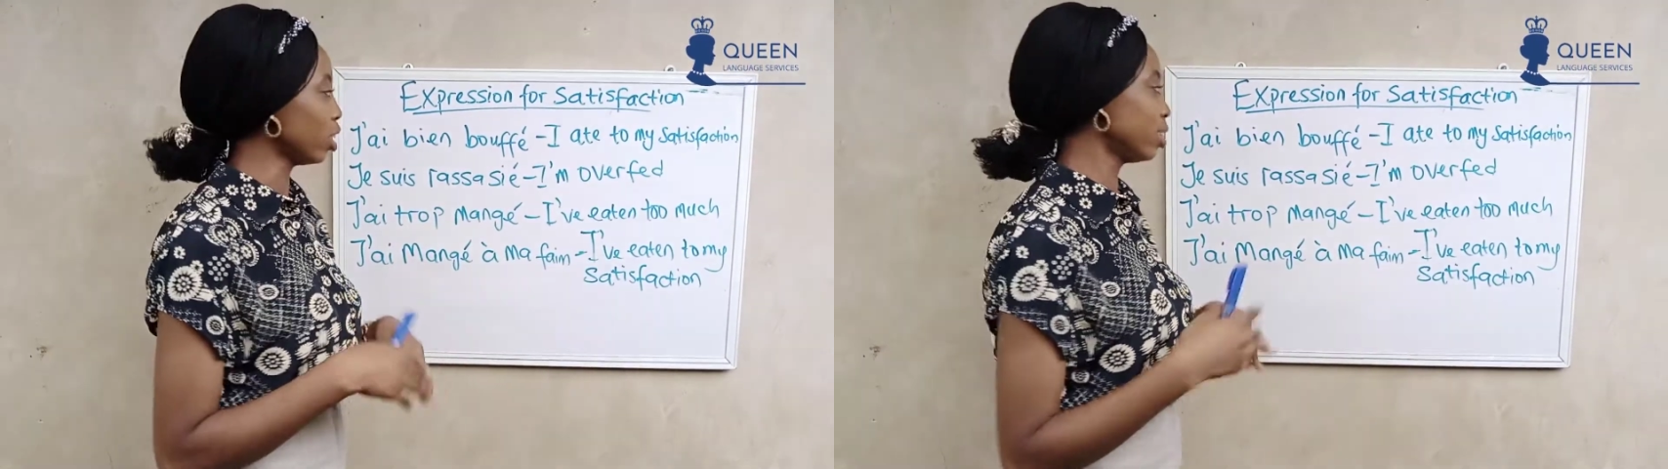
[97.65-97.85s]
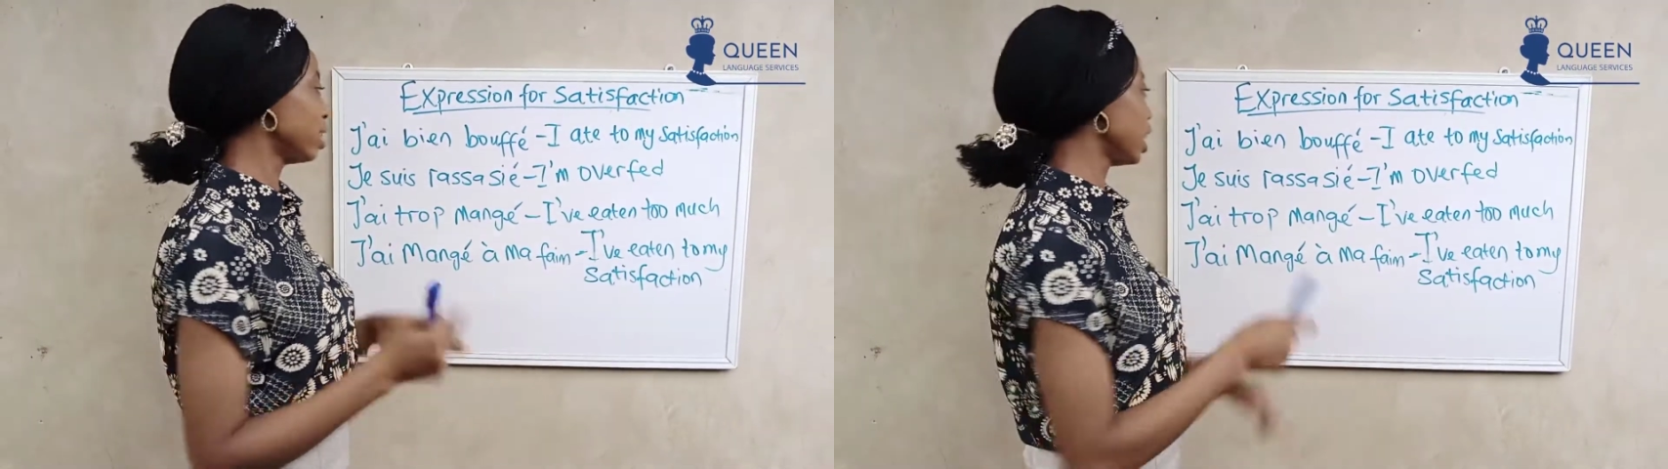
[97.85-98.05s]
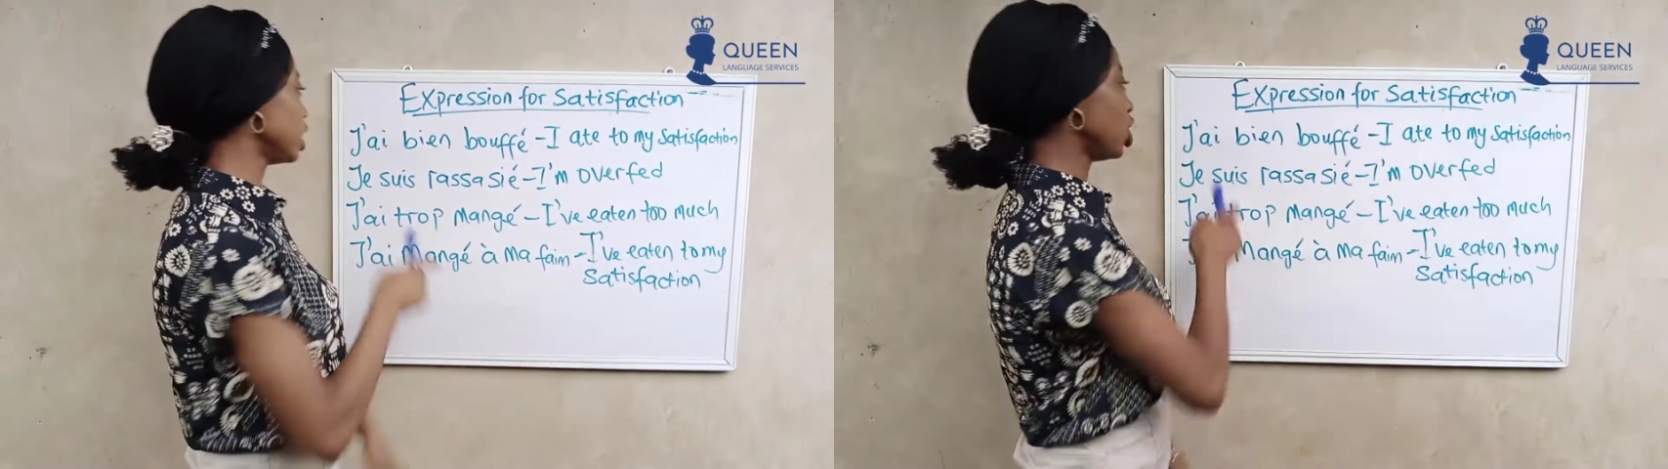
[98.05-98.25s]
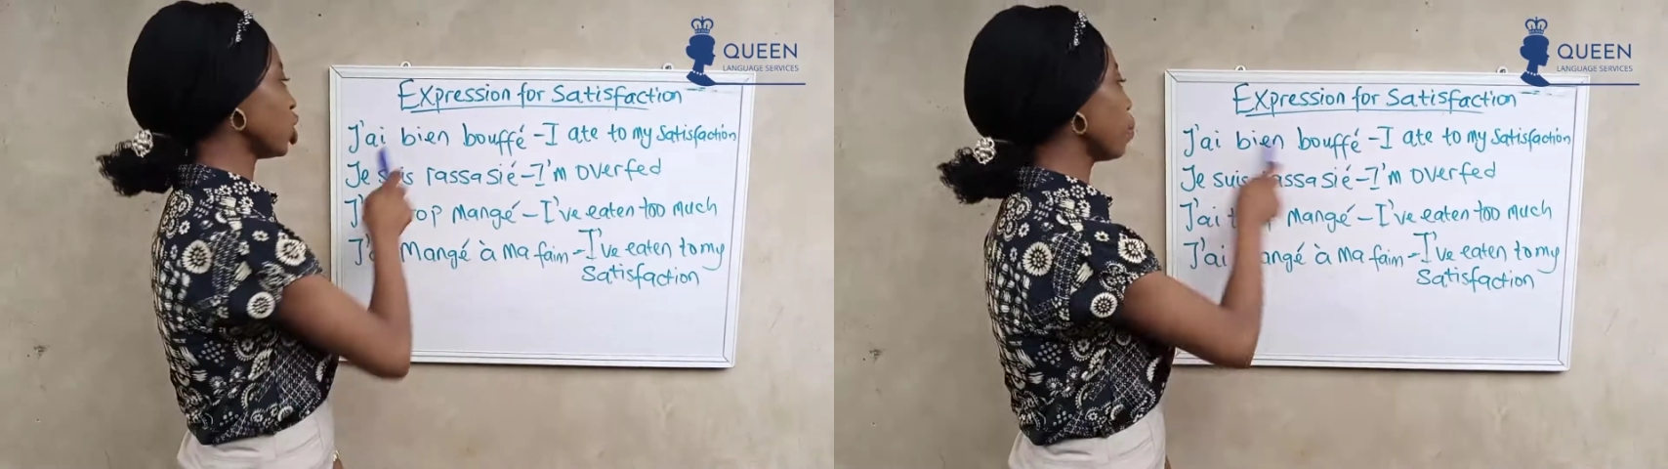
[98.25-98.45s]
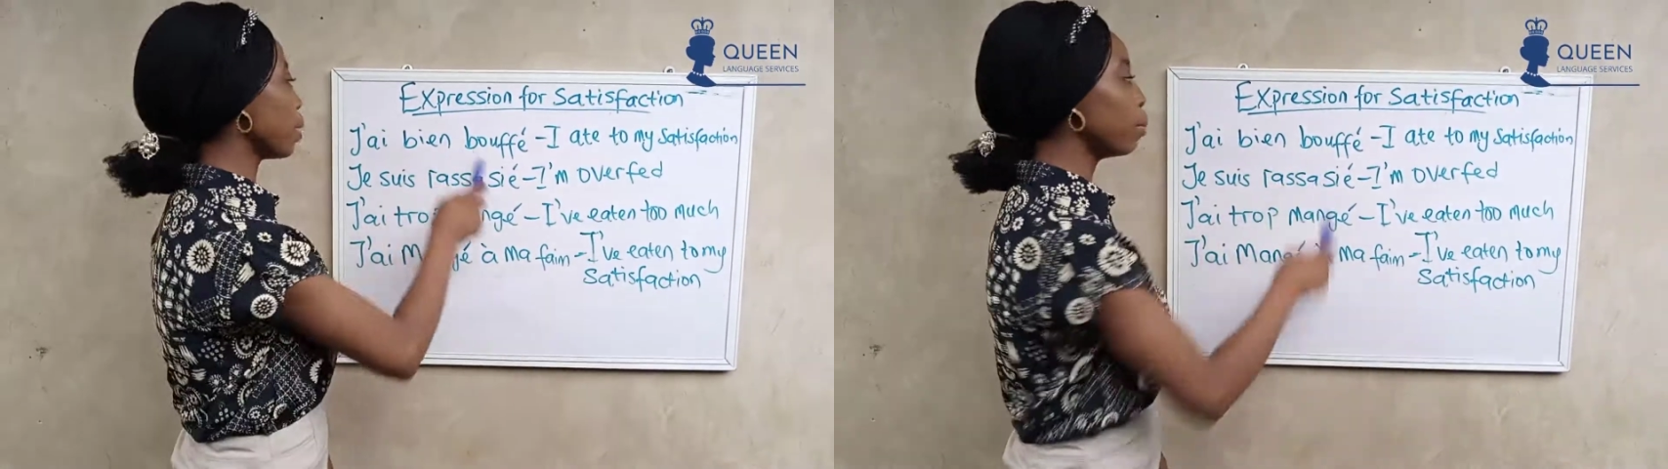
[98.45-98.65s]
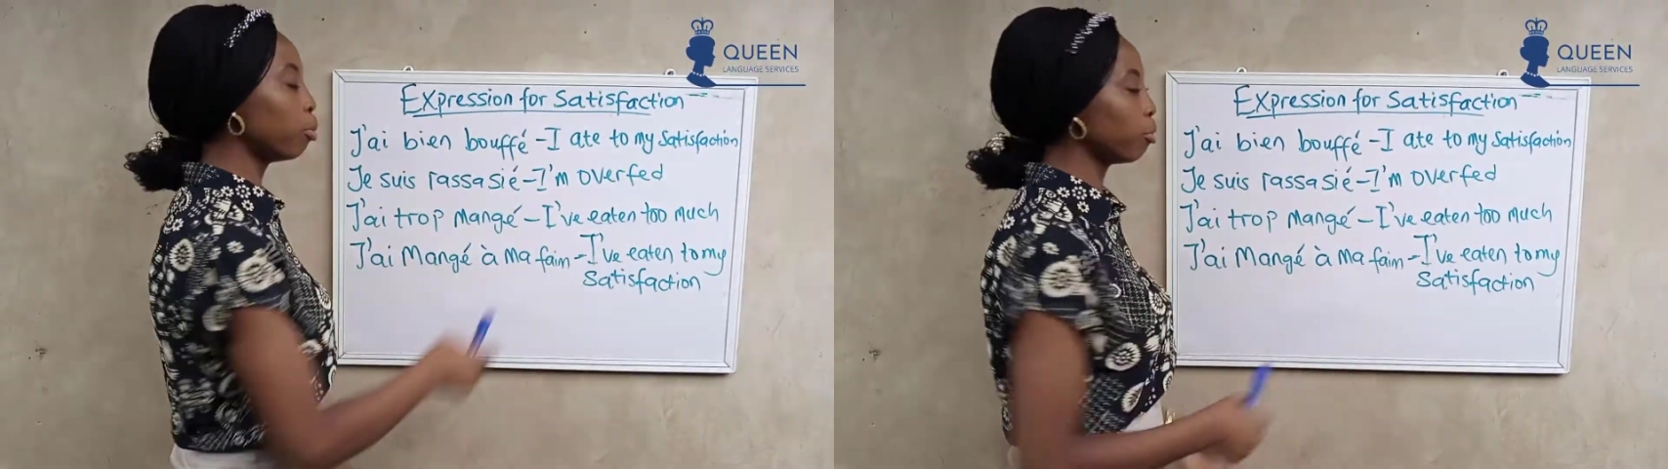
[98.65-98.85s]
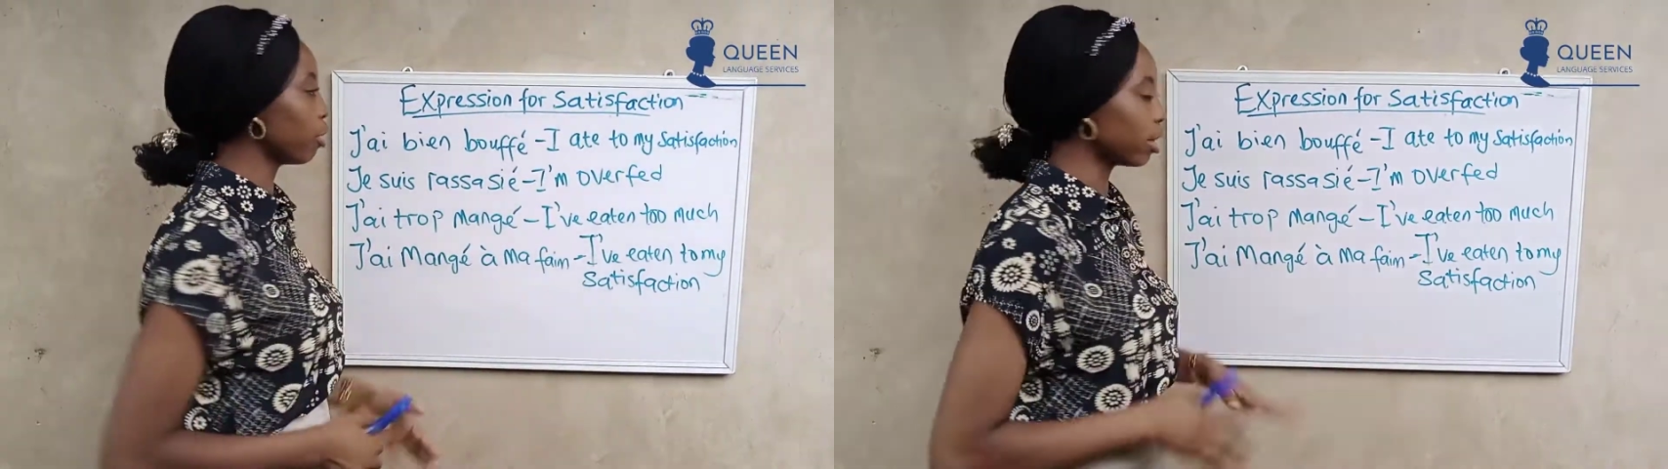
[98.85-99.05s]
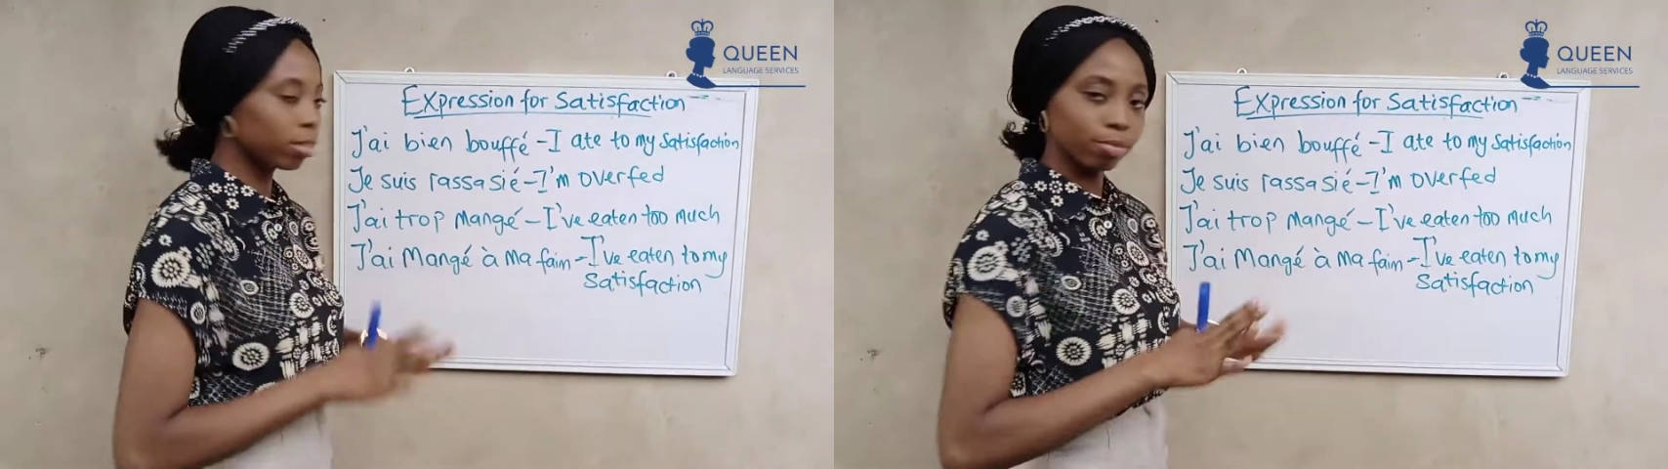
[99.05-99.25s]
just say, j'ai bien bouffé.